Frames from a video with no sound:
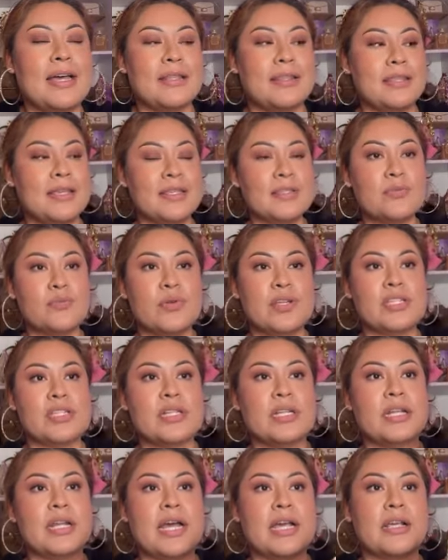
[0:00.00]
this
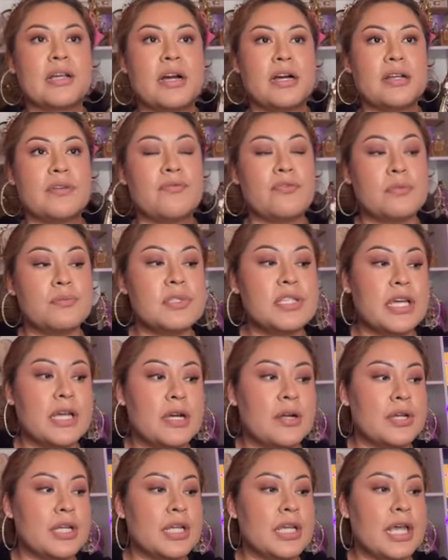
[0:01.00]
wristlet i got it from
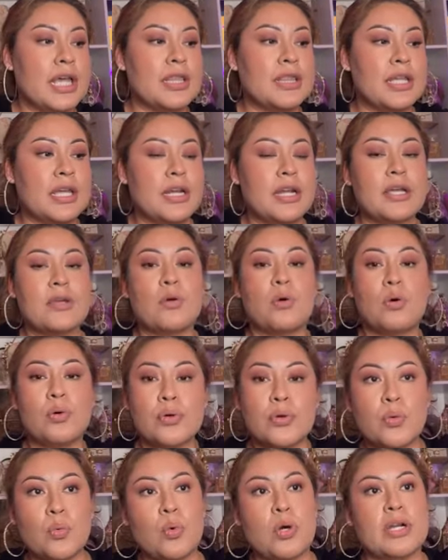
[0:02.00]
terry and then i
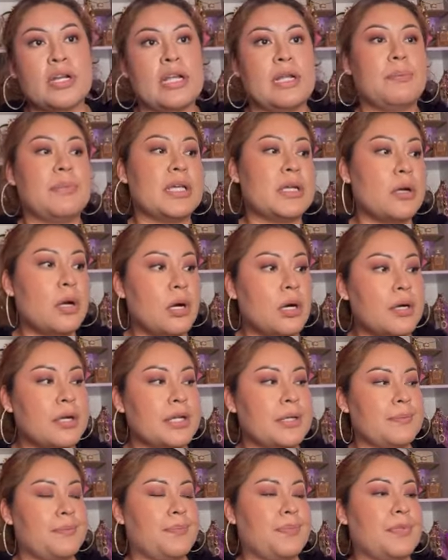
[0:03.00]
ordered one on
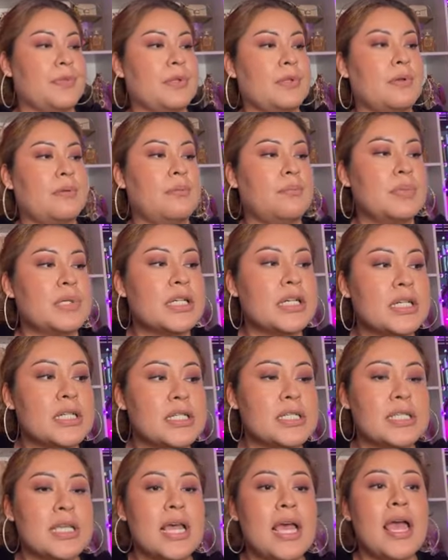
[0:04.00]
Mercari
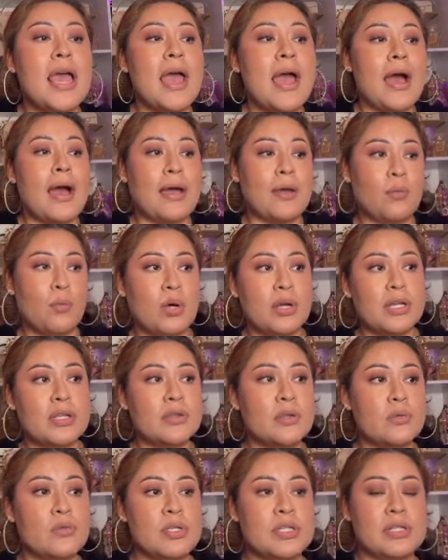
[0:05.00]
because I
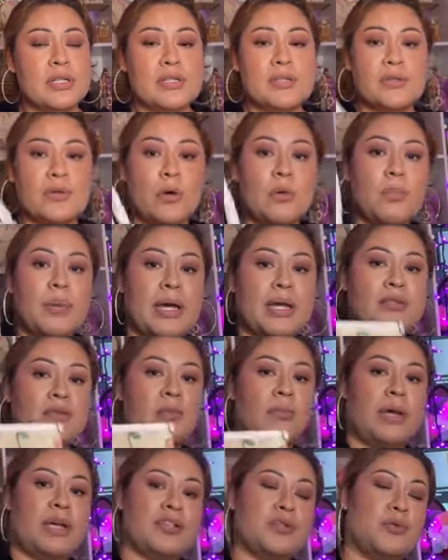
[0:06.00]
wanted the wristlet so bad
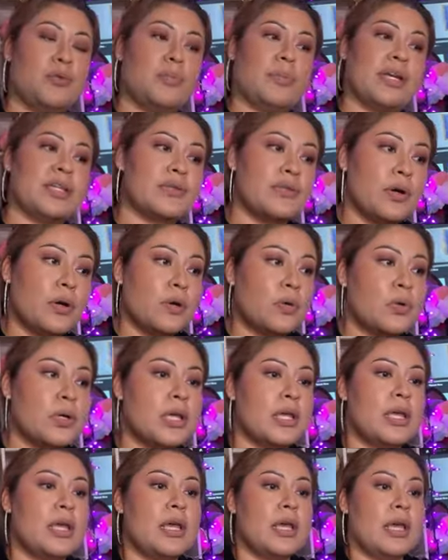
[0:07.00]
to match with my tote
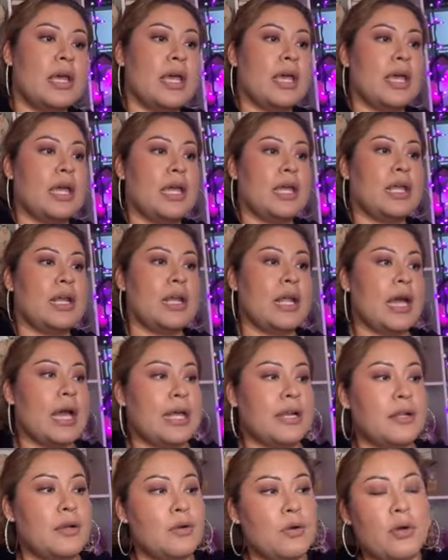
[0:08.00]
and
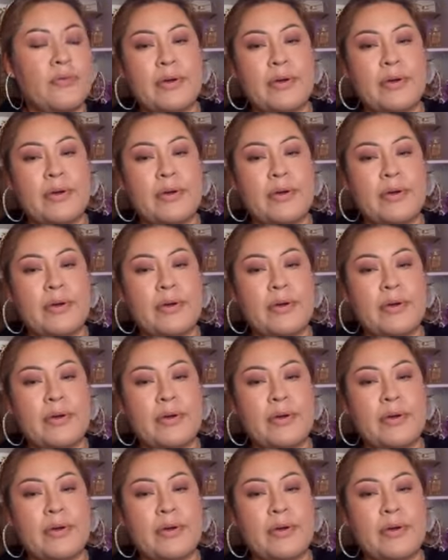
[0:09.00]
I didn't know